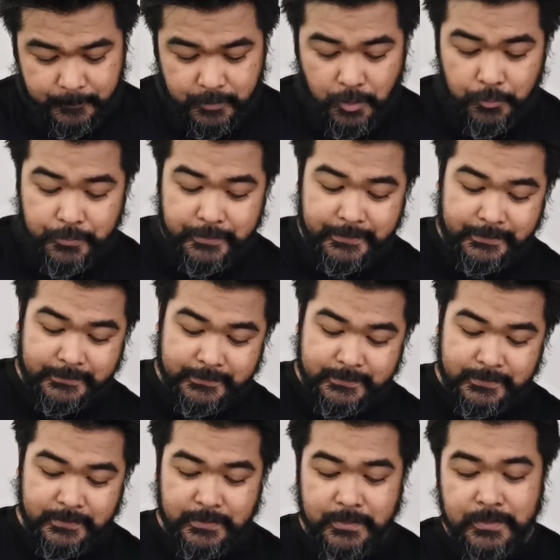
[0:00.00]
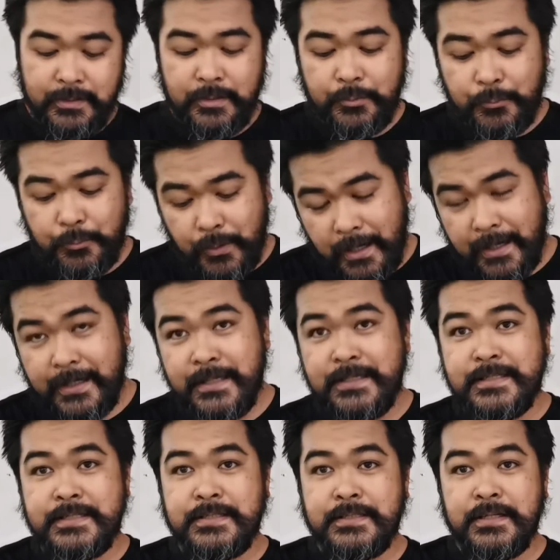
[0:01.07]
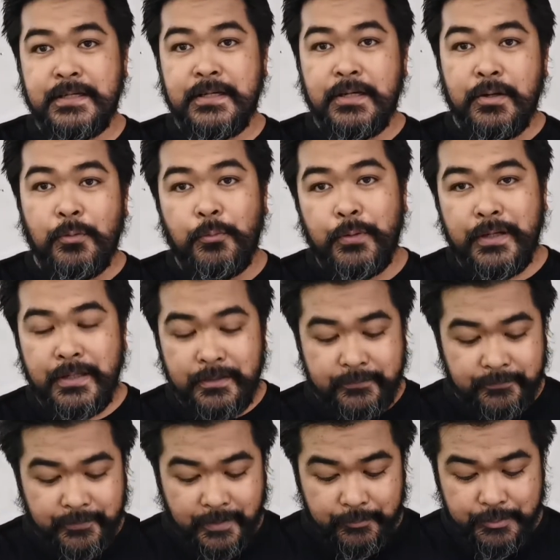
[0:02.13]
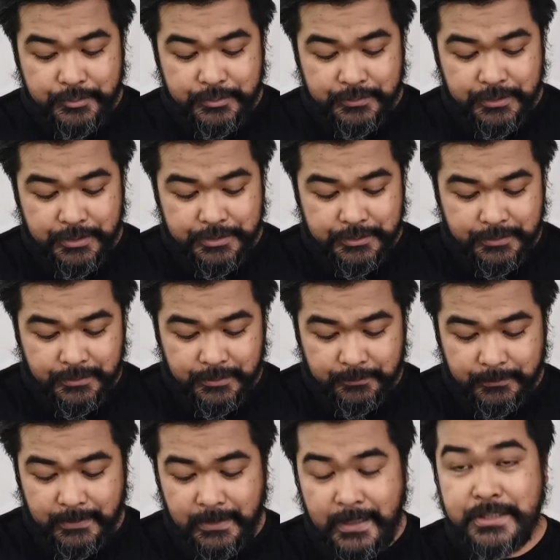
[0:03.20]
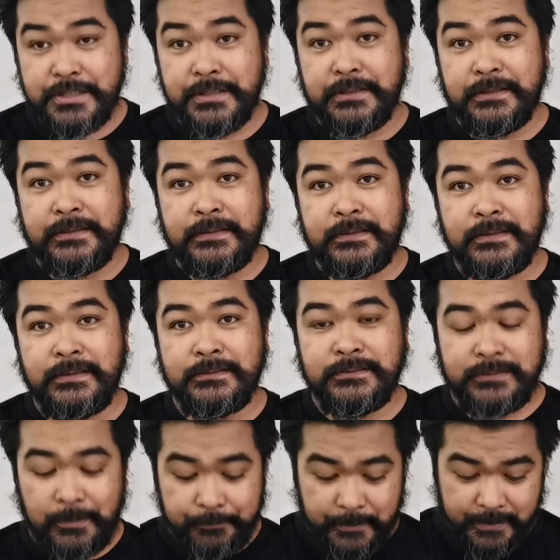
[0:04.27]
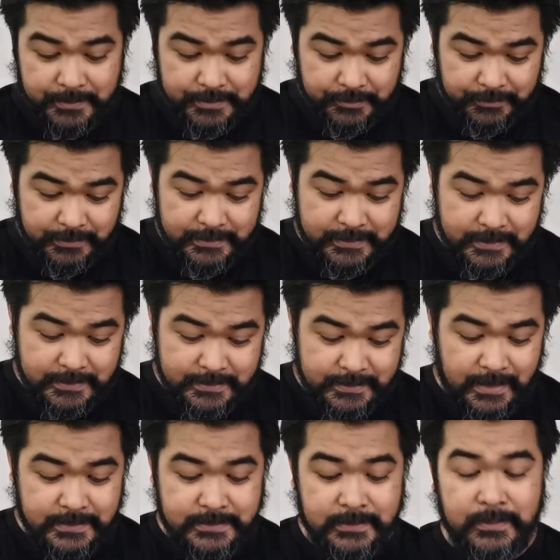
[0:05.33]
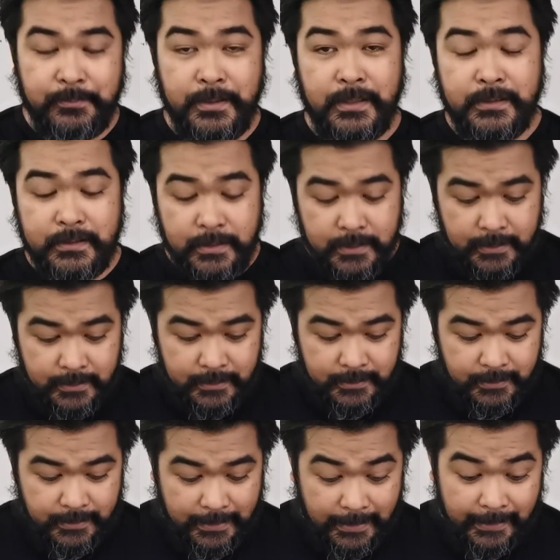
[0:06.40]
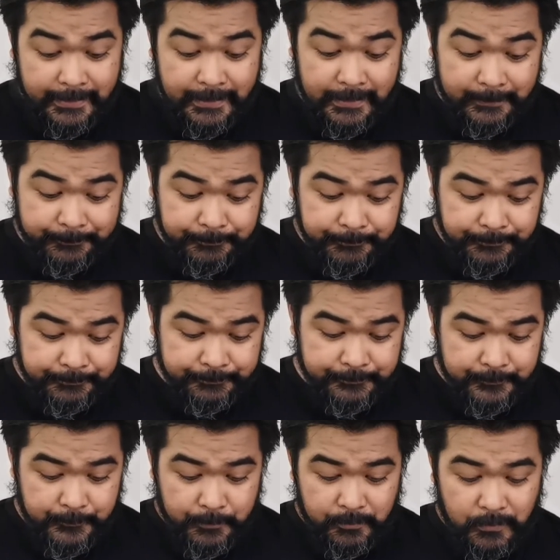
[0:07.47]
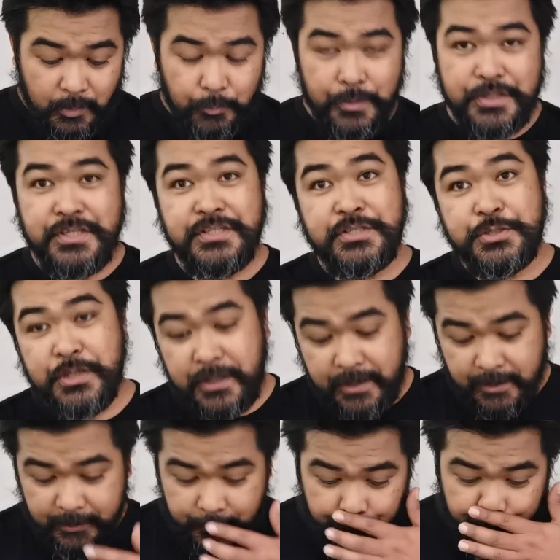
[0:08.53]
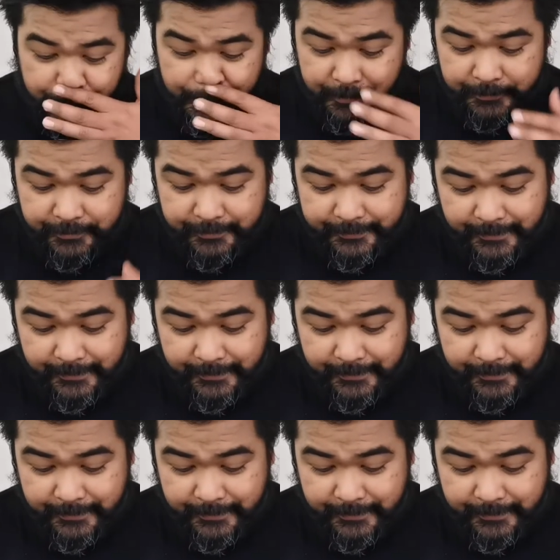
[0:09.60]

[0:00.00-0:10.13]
coconut rice with very traditional Malaysian topping. So this is Nasi Lemak ayam, which is chicken with